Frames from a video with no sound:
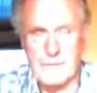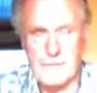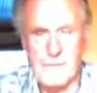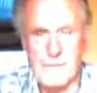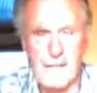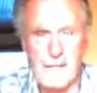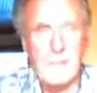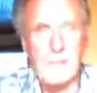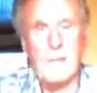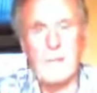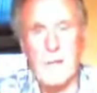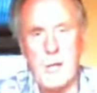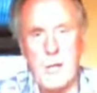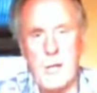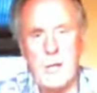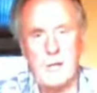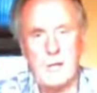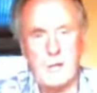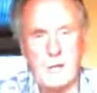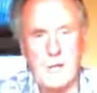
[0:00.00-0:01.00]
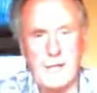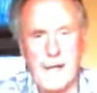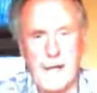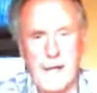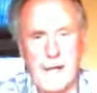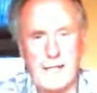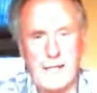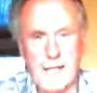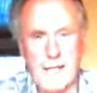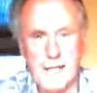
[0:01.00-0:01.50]
I mean, anybody who can do
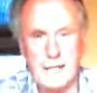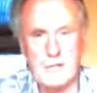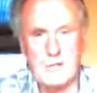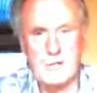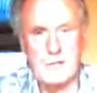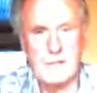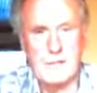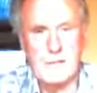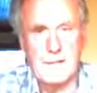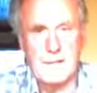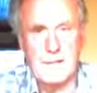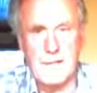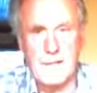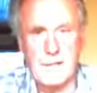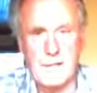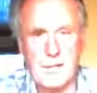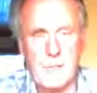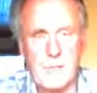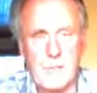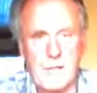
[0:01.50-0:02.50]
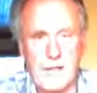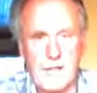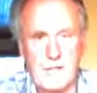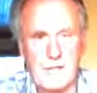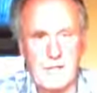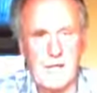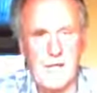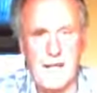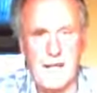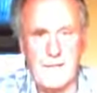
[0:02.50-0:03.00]
9 titles at
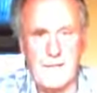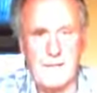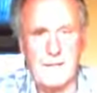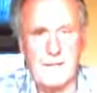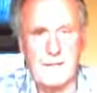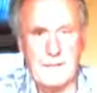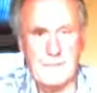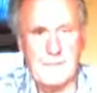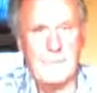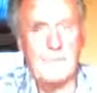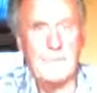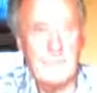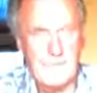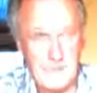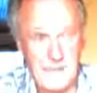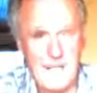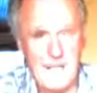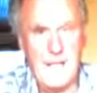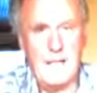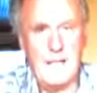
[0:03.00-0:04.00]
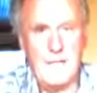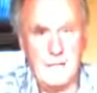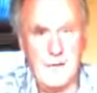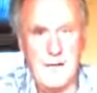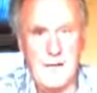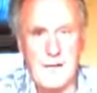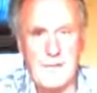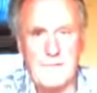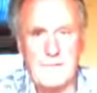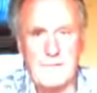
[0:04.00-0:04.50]
WRC level, he can
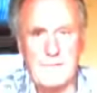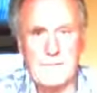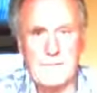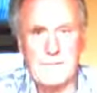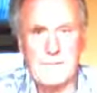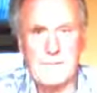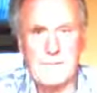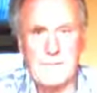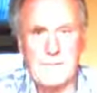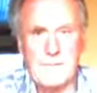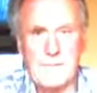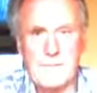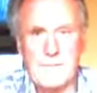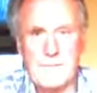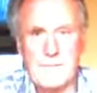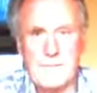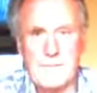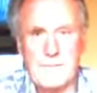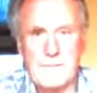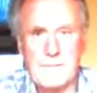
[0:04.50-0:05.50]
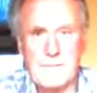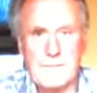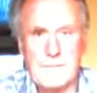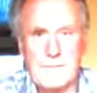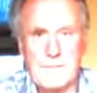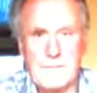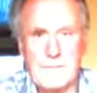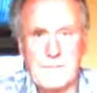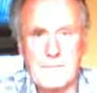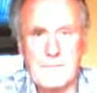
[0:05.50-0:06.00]
drive. That's some going.
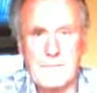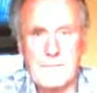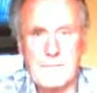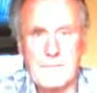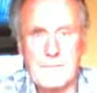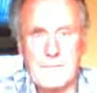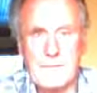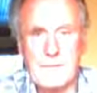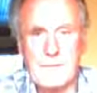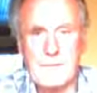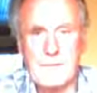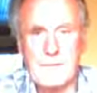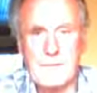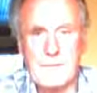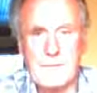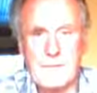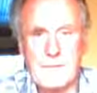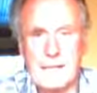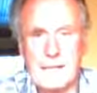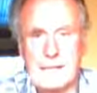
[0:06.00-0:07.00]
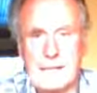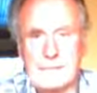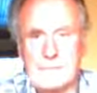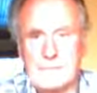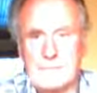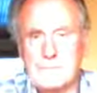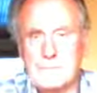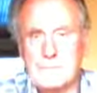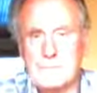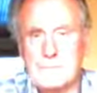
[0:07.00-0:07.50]
When we
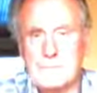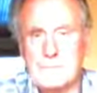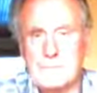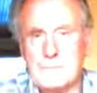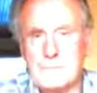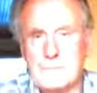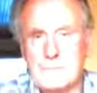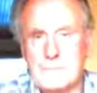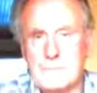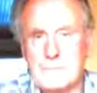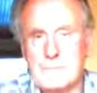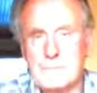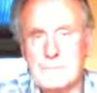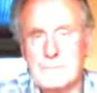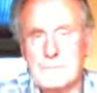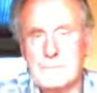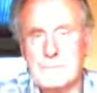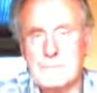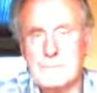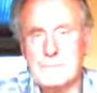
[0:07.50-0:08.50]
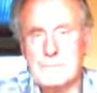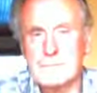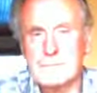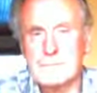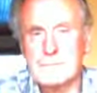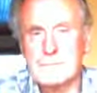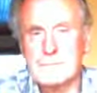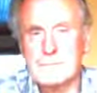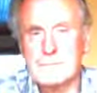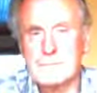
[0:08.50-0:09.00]
were talking to Jared at the
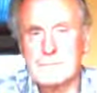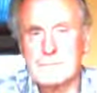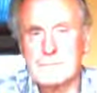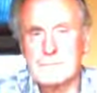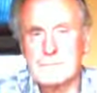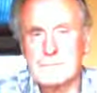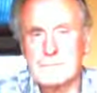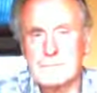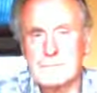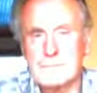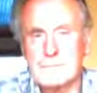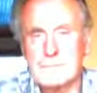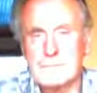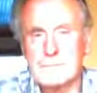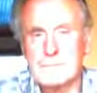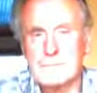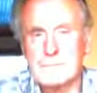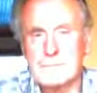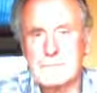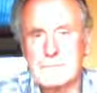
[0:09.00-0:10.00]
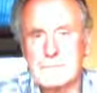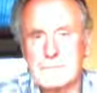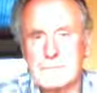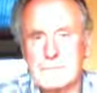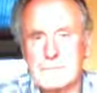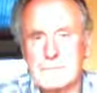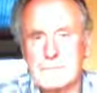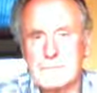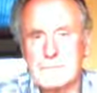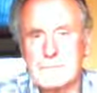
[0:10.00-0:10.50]
start, Jared
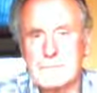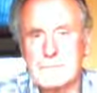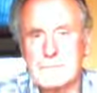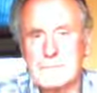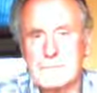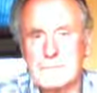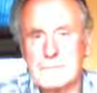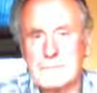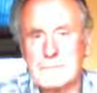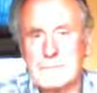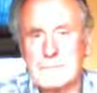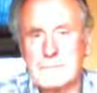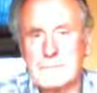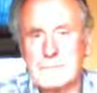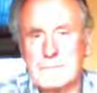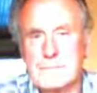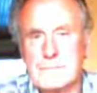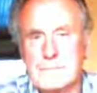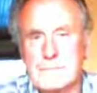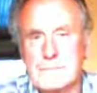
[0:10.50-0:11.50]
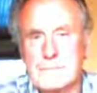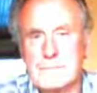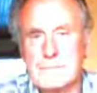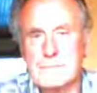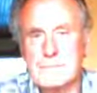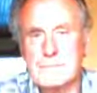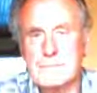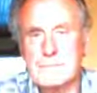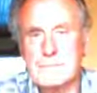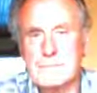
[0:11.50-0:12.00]
O'Connell was talking about the
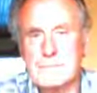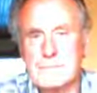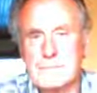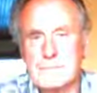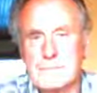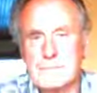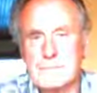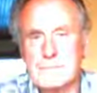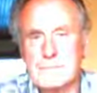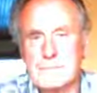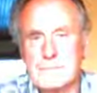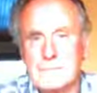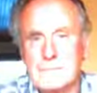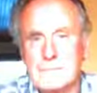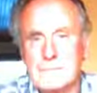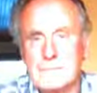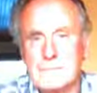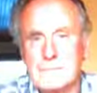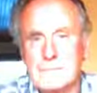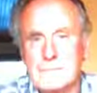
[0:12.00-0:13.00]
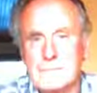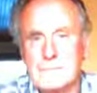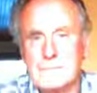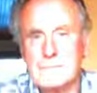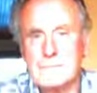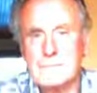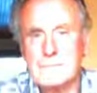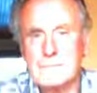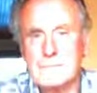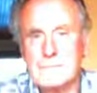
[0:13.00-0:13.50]
onboard footage of
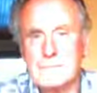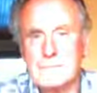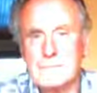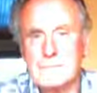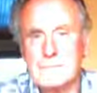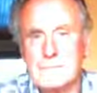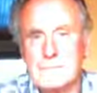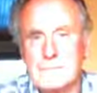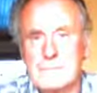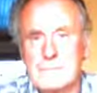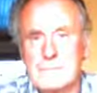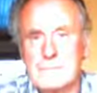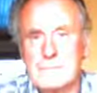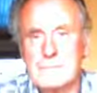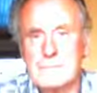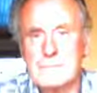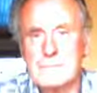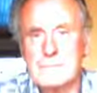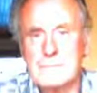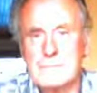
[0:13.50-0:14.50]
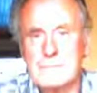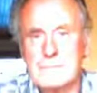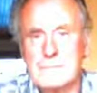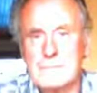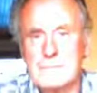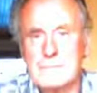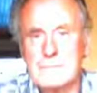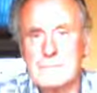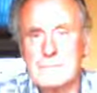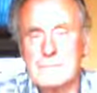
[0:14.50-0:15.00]
him doing
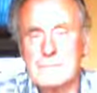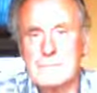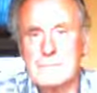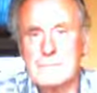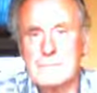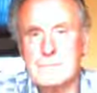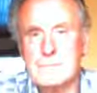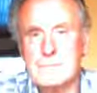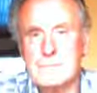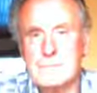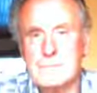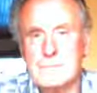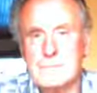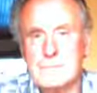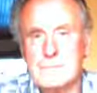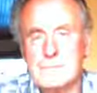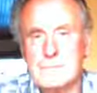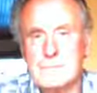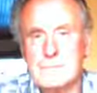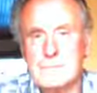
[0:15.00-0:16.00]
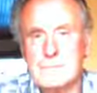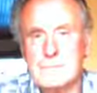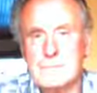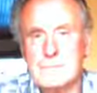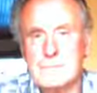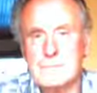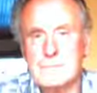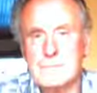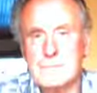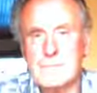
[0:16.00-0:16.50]
Pikes Peak in
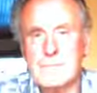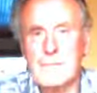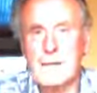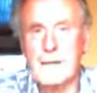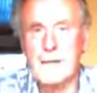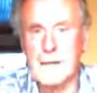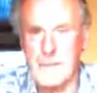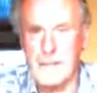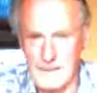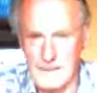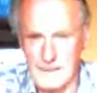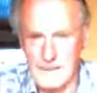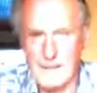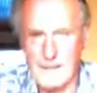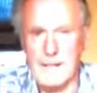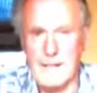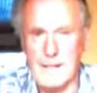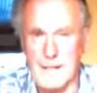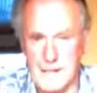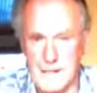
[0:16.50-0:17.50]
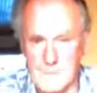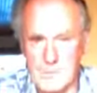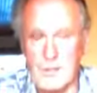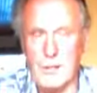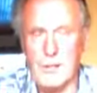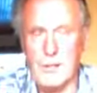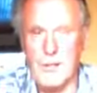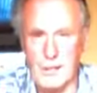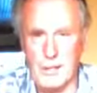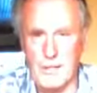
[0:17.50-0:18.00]
that
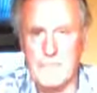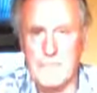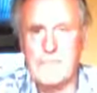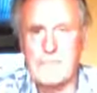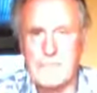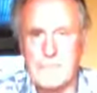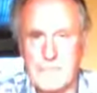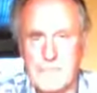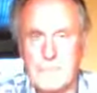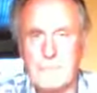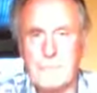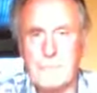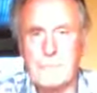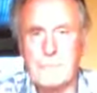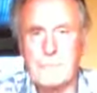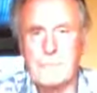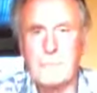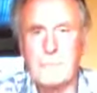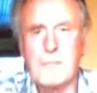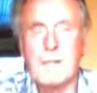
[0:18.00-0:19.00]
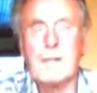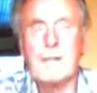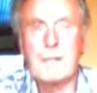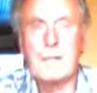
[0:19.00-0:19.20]
208 T16.